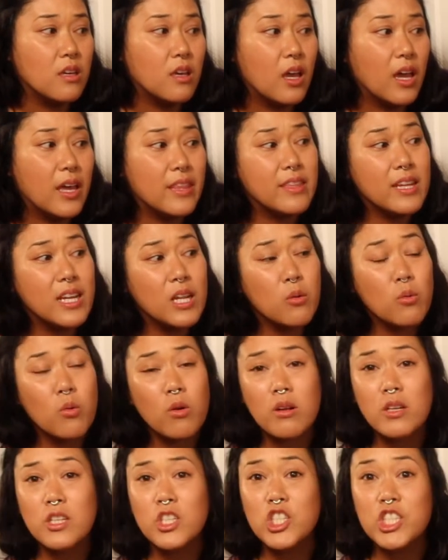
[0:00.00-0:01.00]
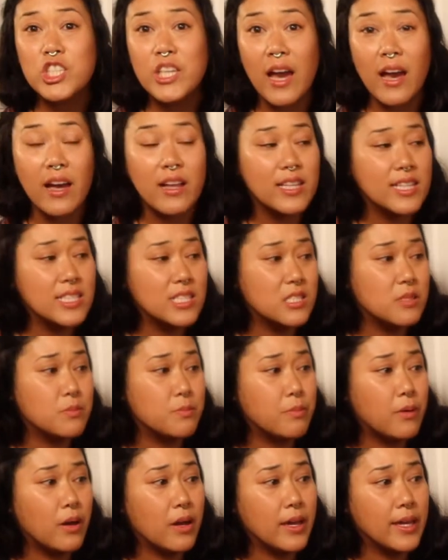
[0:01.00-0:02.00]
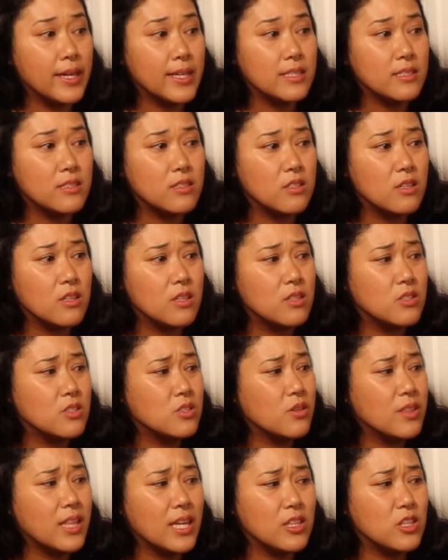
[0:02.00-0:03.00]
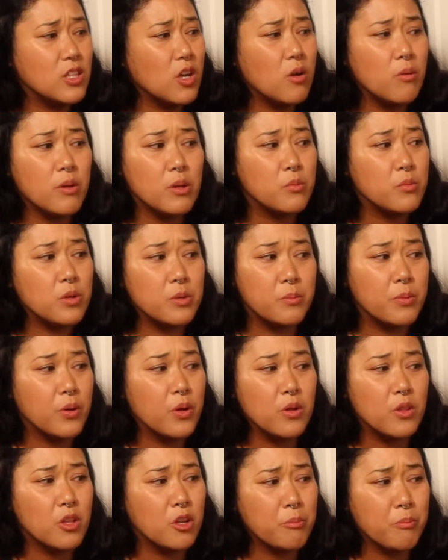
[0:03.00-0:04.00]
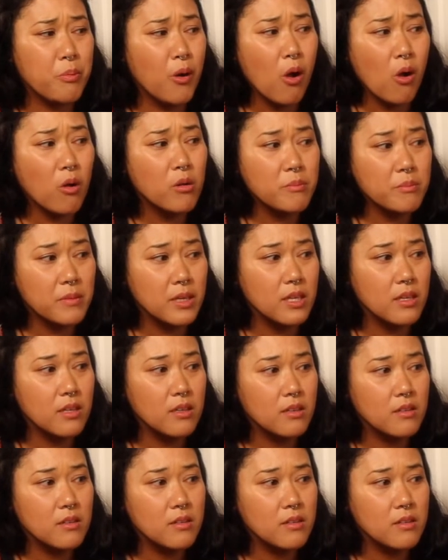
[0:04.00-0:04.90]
And then I wore a shell and spines so that no one would pull or poke me,